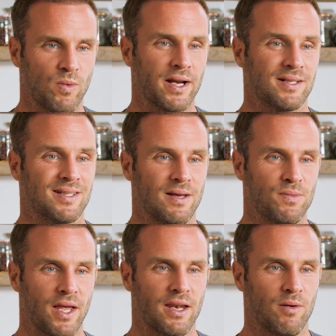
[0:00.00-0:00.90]
We're gonna
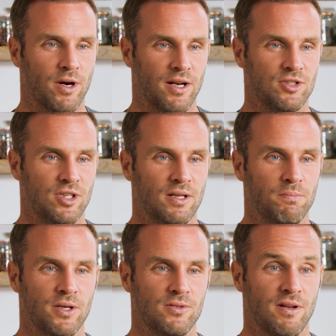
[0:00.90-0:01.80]
skip that and we're gonna cheat
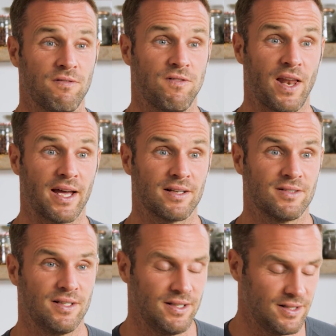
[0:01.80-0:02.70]
it by using a
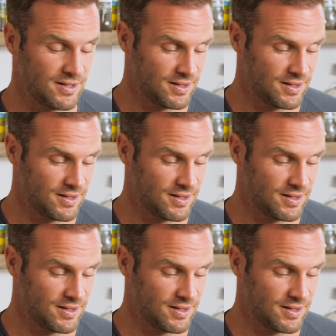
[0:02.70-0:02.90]
flaxseed.